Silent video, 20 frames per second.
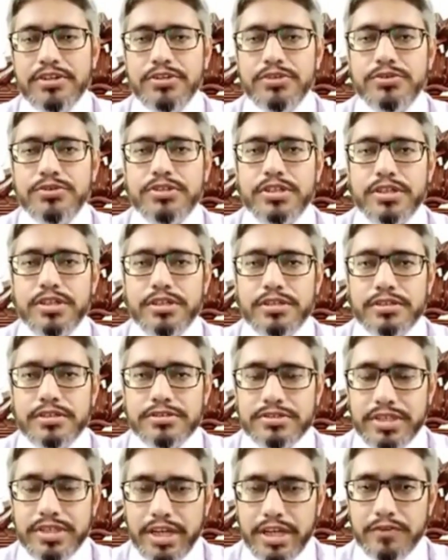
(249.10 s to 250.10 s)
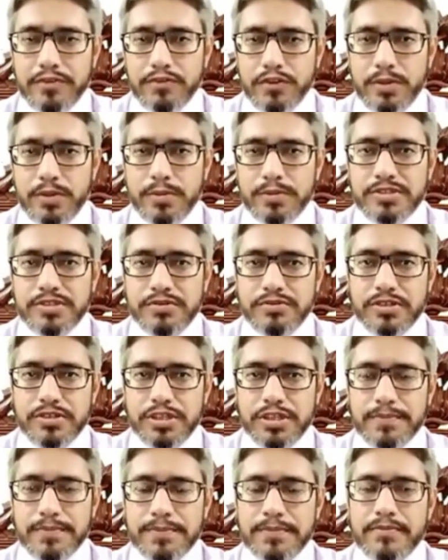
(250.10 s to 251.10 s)
using second form of the
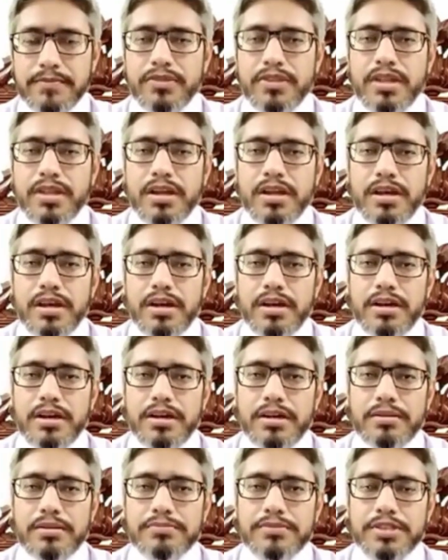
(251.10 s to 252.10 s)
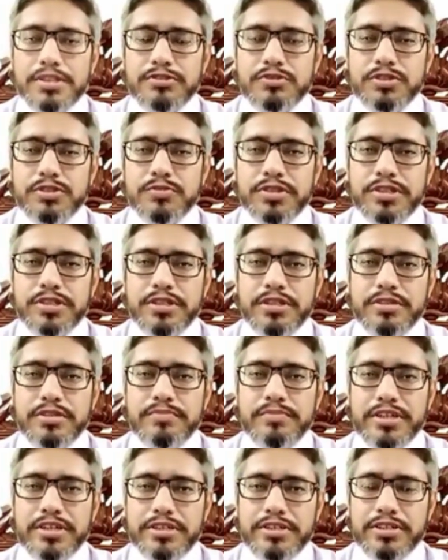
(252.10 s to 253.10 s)
verb. This would be the
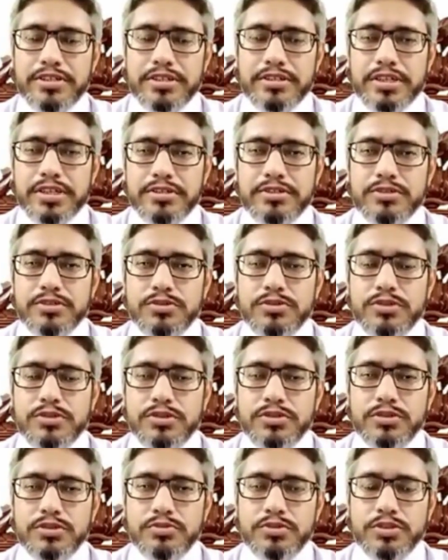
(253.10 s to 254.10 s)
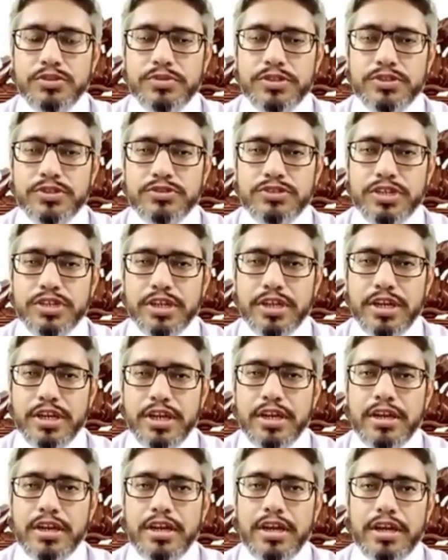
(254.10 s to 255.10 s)
major thing that you would be using.
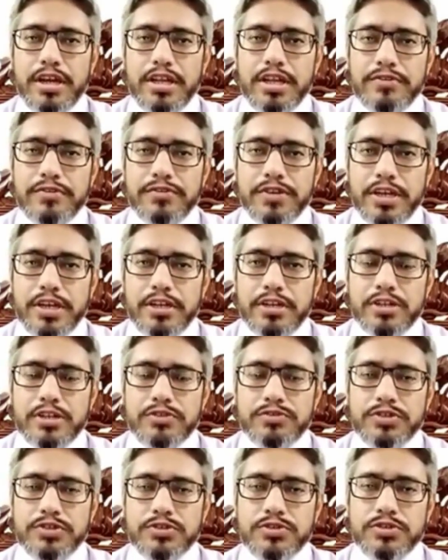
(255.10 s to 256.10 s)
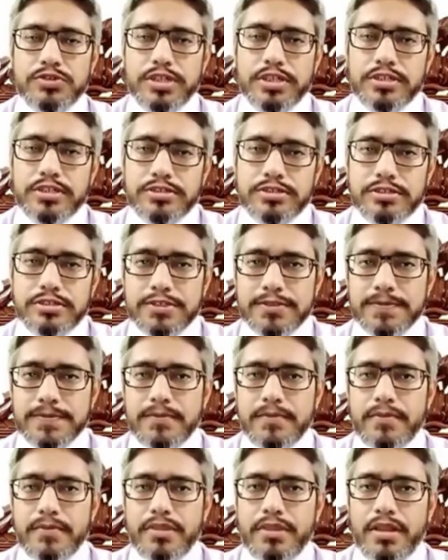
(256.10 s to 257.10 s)
And if any of you is
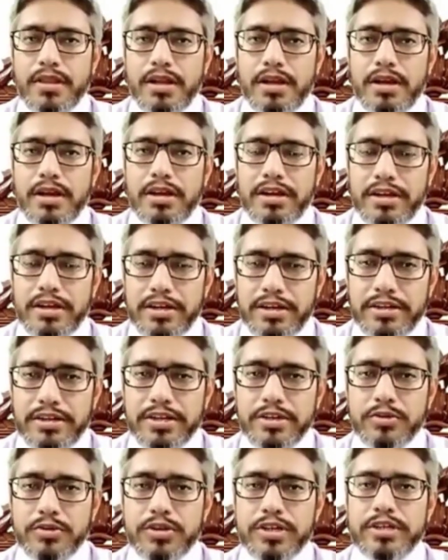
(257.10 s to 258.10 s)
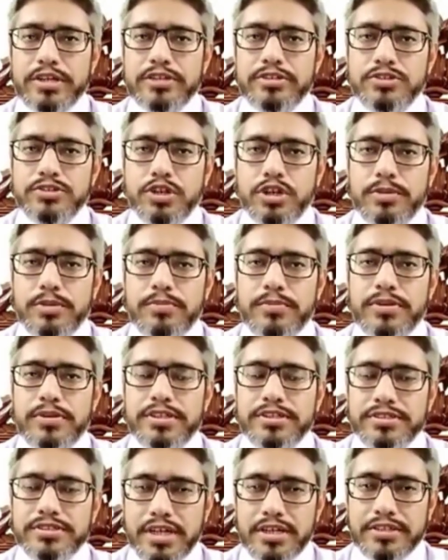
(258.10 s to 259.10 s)
currently holding a job,
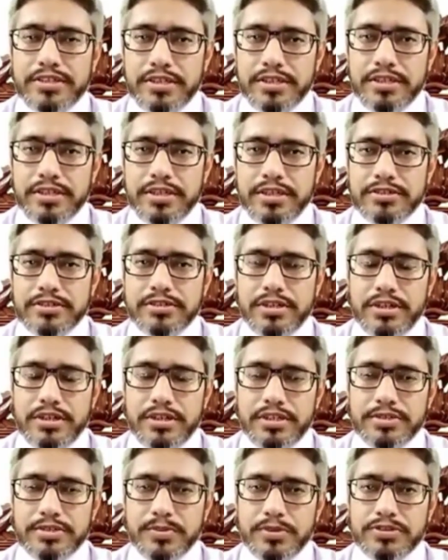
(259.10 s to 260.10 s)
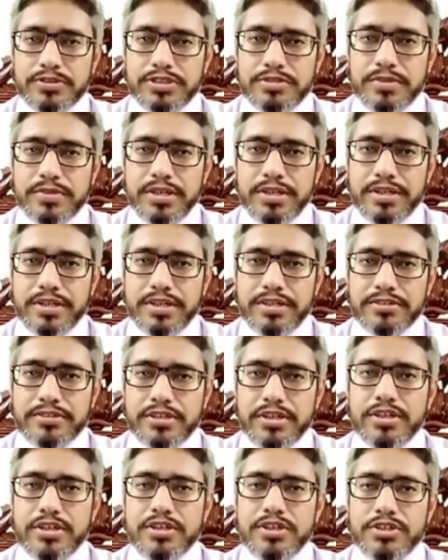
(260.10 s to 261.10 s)
discharging his or her responsibilities,
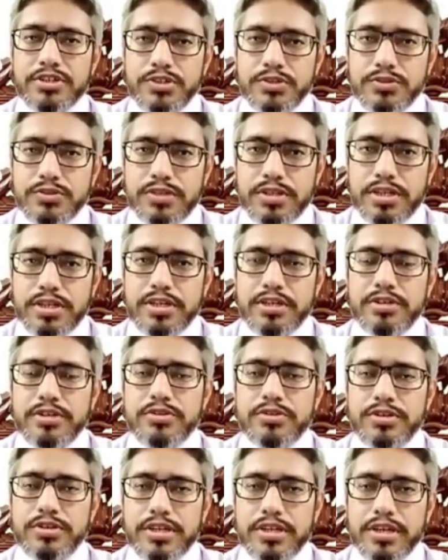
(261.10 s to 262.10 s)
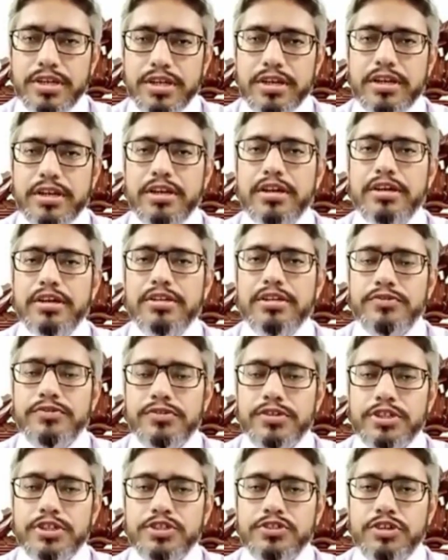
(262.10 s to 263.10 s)
you need to take the
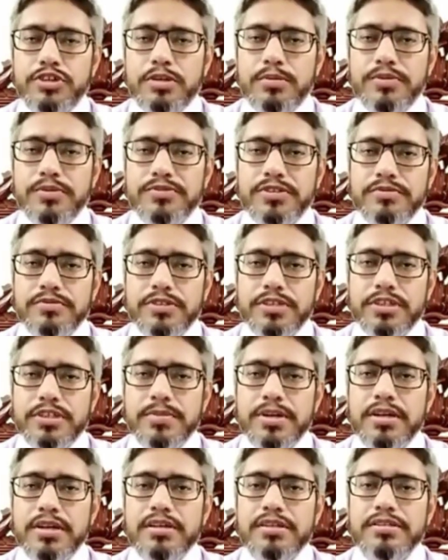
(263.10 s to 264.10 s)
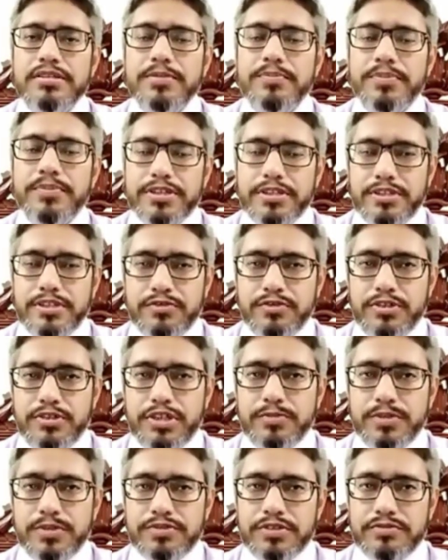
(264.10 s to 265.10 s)
first form of the verb, the present
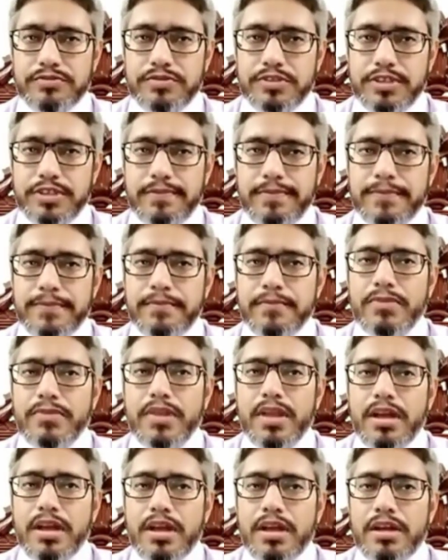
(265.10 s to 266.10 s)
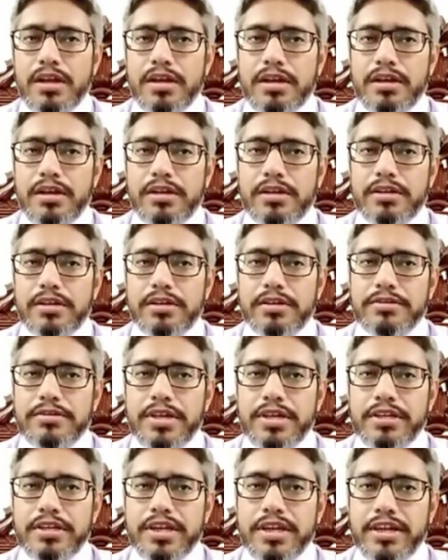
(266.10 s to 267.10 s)
form of the verb.
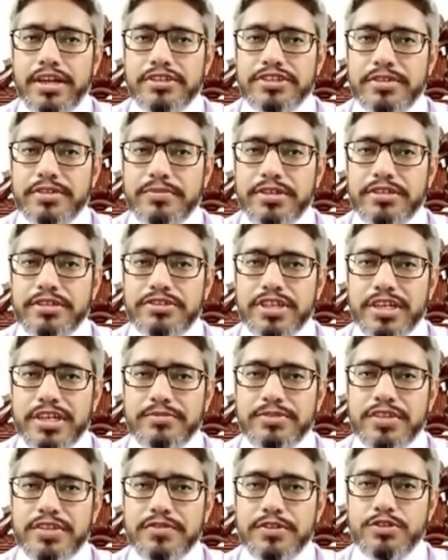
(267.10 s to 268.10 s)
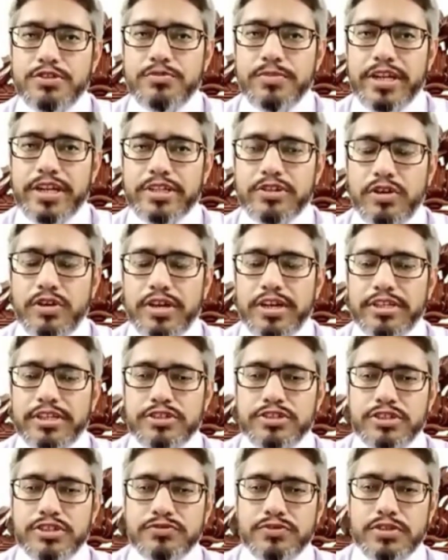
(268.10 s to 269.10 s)
Then can I submit the same CV to many
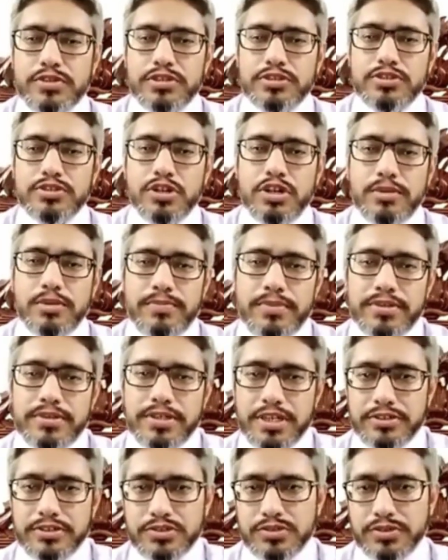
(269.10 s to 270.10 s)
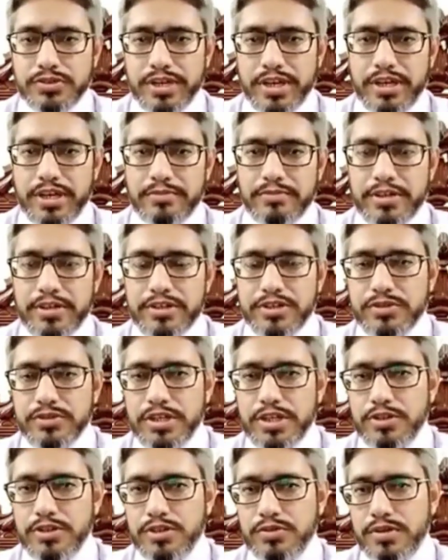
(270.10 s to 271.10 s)
organizations for a job? Yes, you can, but you
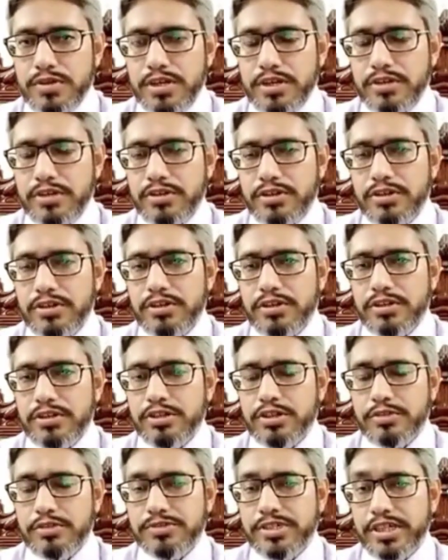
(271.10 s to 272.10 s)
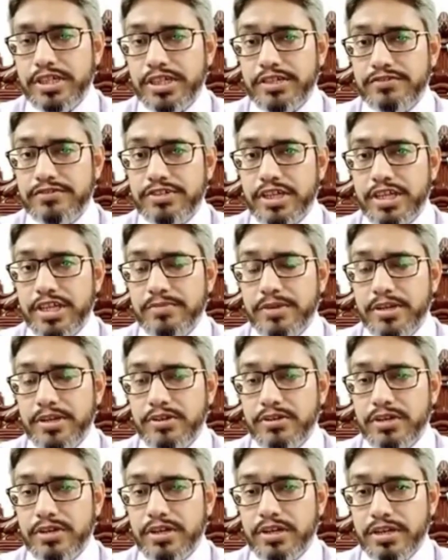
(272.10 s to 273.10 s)
need to work on the objective
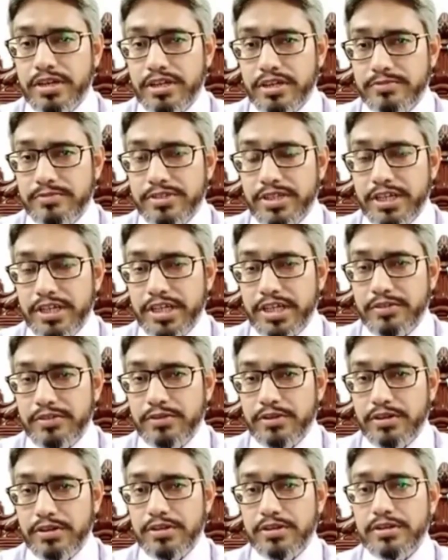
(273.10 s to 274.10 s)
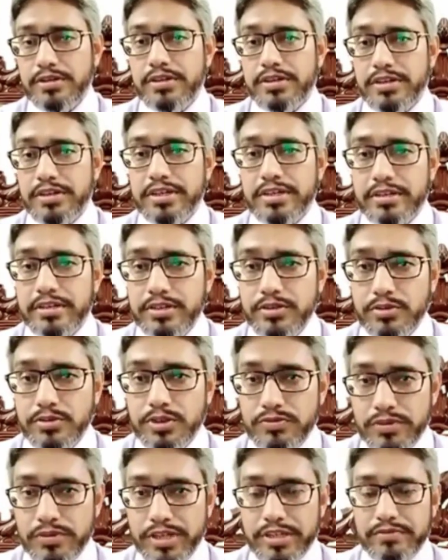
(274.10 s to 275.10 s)
statement or career objective or career
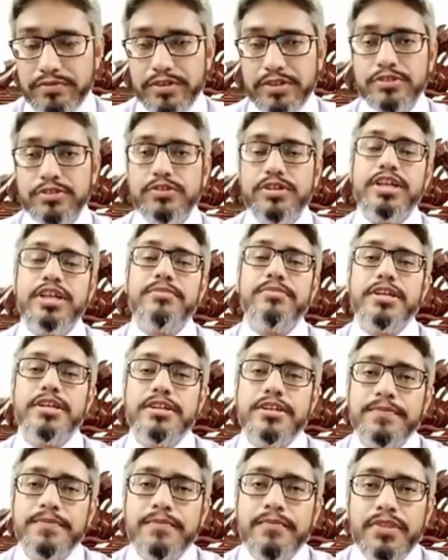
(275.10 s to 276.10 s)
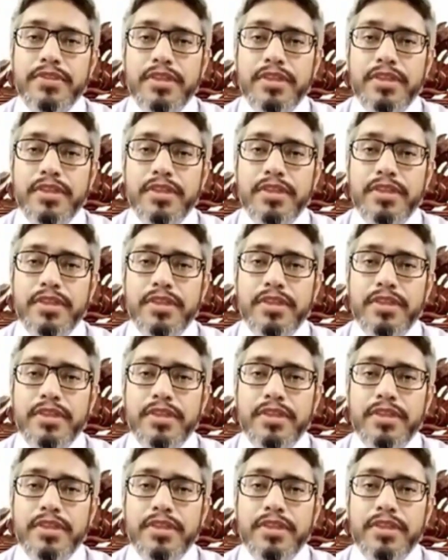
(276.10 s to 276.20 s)
goal, whatever you name it,